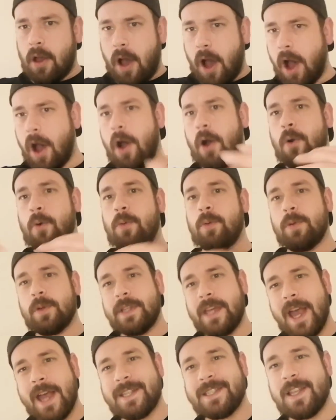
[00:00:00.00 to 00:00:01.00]
Oh
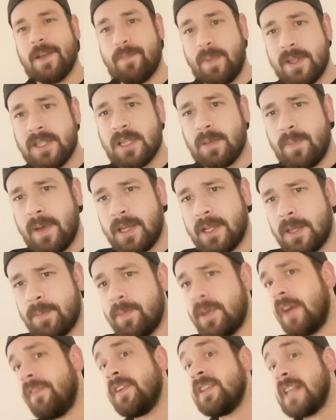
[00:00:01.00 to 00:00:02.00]
yes, they've been
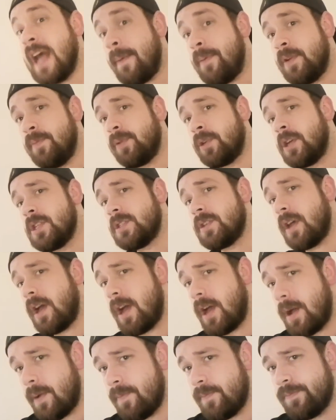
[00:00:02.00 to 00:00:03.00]
submitted. Nothing's happened because
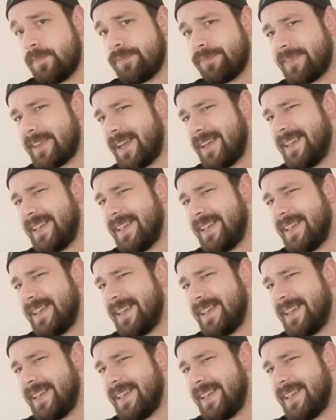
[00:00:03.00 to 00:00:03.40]
um,